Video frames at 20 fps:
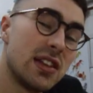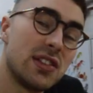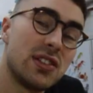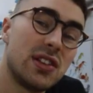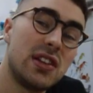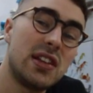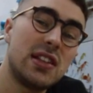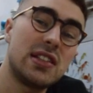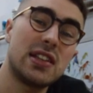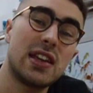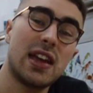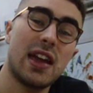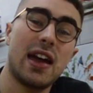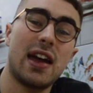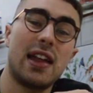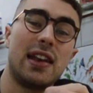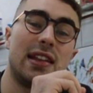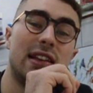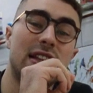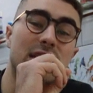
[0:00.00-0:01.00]
So you need to get
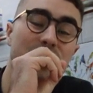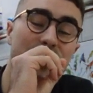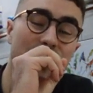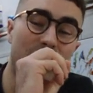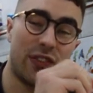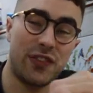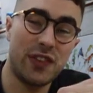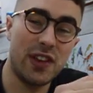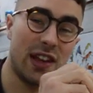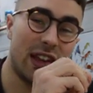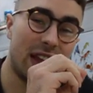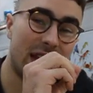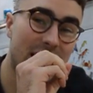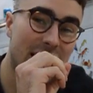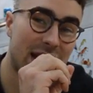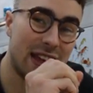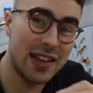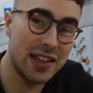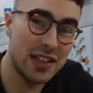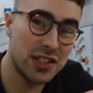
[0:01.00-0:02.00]
at least 50 in
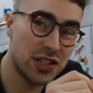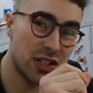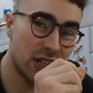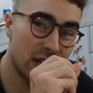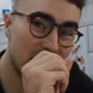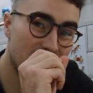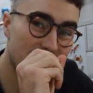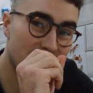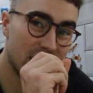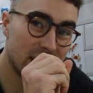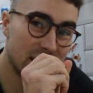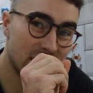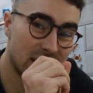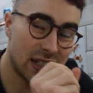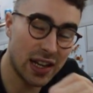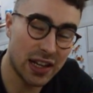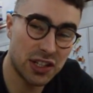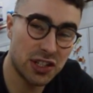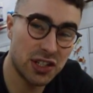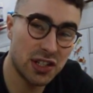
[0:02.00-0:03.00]
each
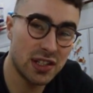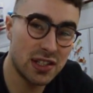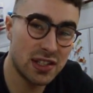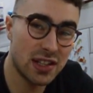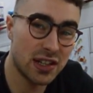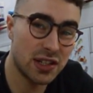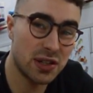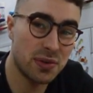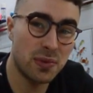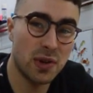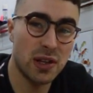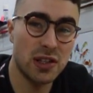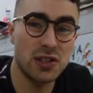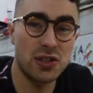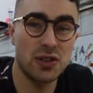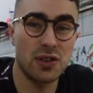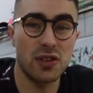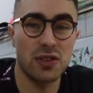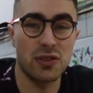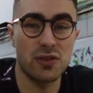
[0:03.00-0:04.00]
section 1,
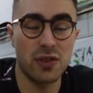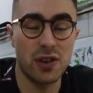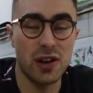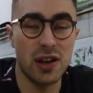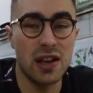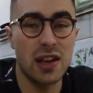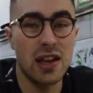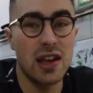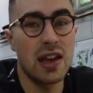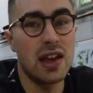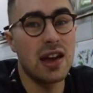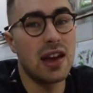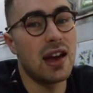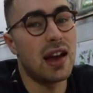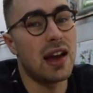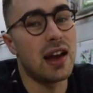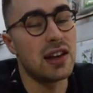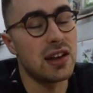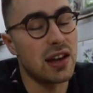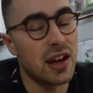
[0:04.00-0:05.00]
2 and 3,
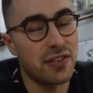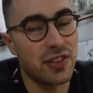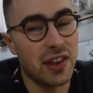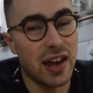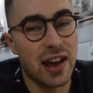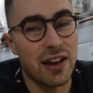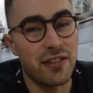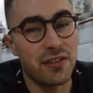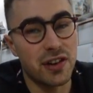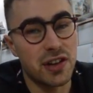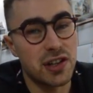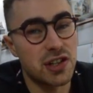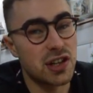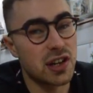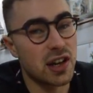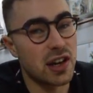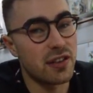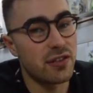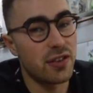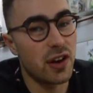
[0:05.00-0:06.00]
and you have to average
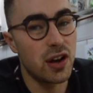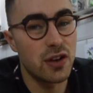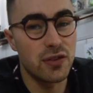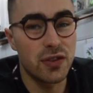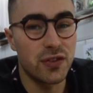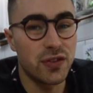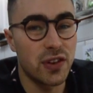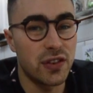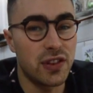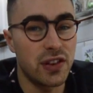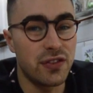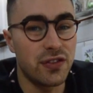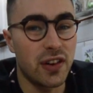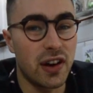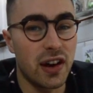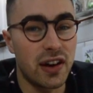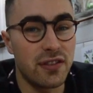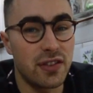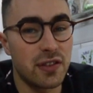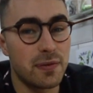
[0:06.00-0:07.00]
kind of over
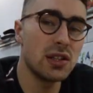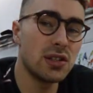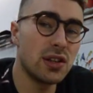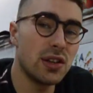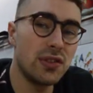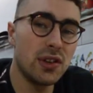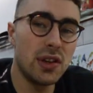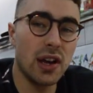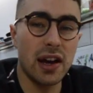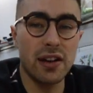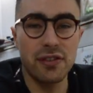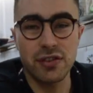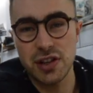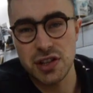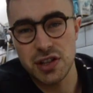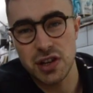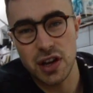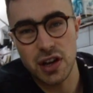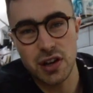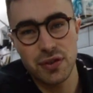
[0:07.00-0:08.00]
55. So if you
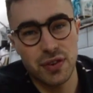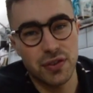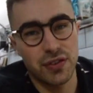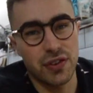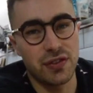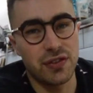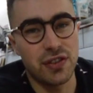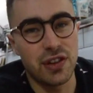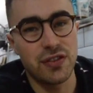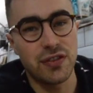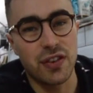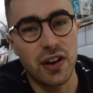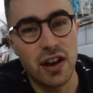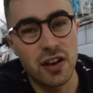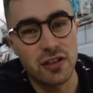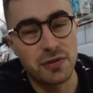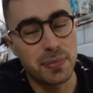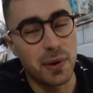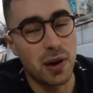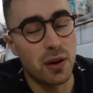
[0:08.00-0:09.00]
average over
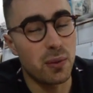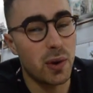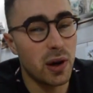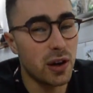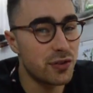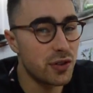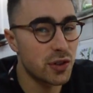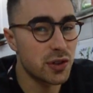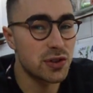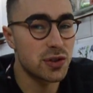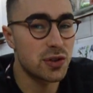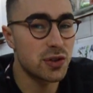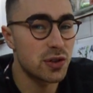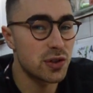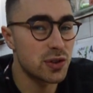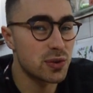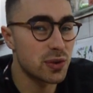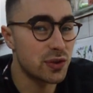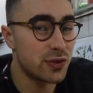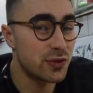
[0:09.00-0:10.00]
55 but one of your
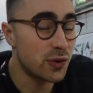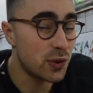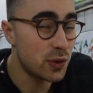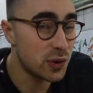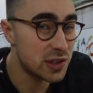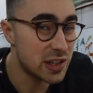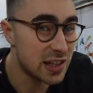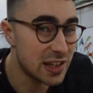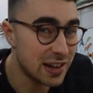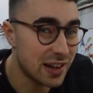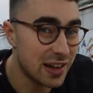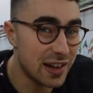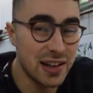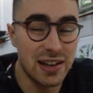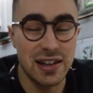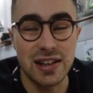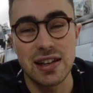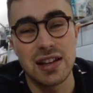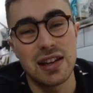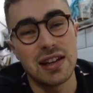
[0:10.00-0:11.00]
scores was
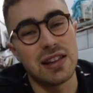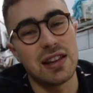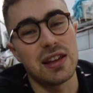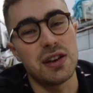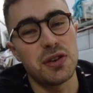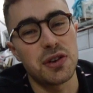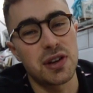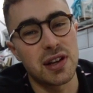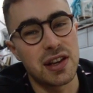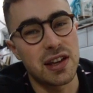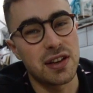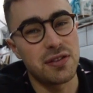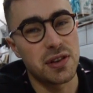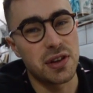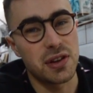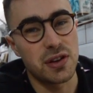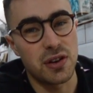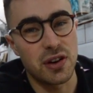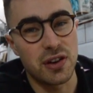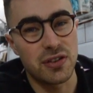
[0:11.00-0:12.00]
49, they're not going to give you
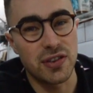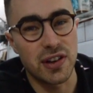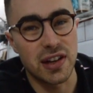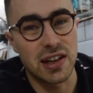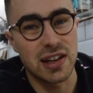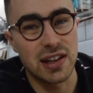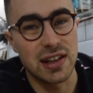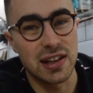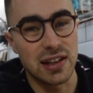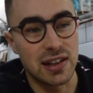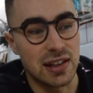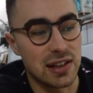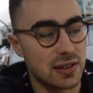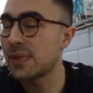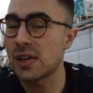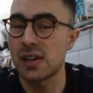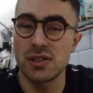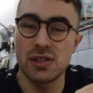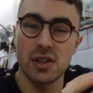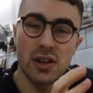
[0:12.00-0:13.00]
an offer, clearly.
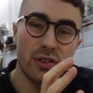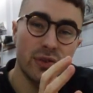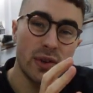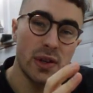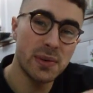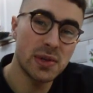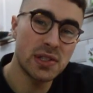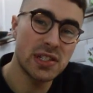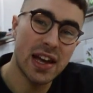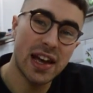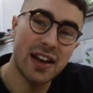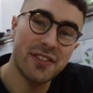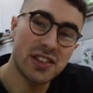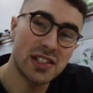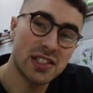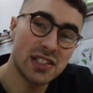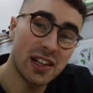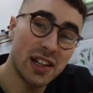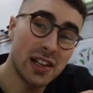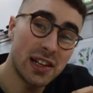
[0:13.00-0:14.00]
So if we were to have a
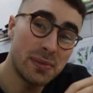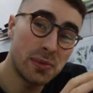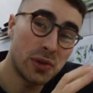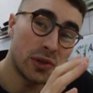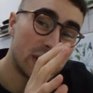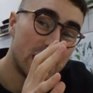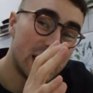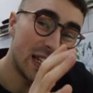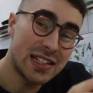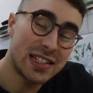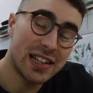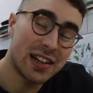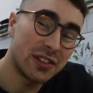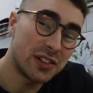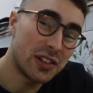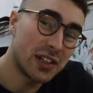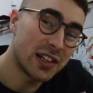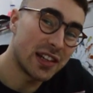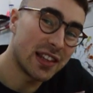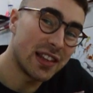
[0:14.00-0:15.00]
slightly more
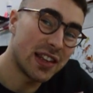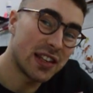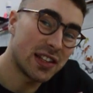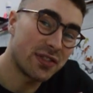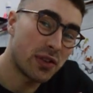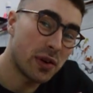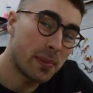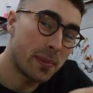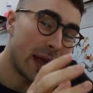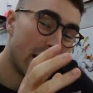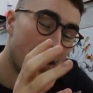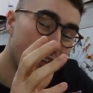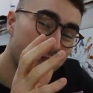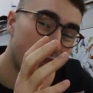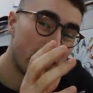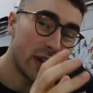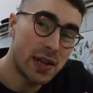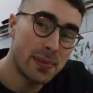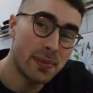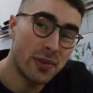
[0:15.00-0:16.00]
detailed look at this from a
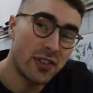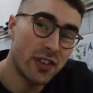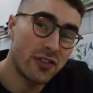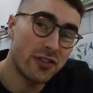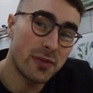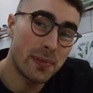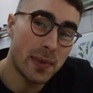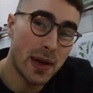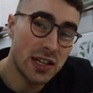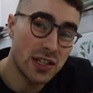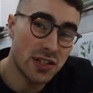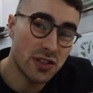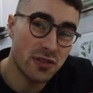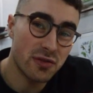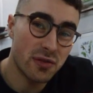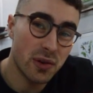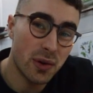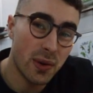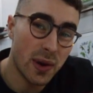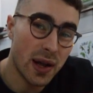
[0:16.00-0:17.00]
Freedom of
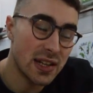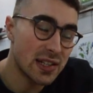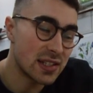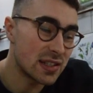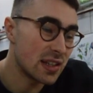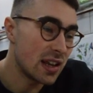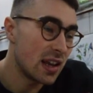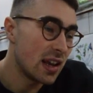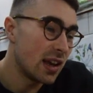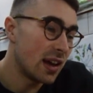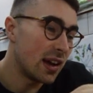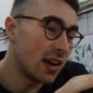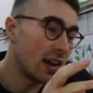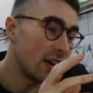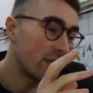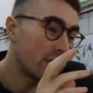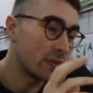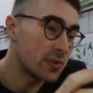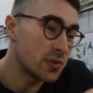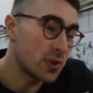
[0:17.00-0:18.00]
Information request from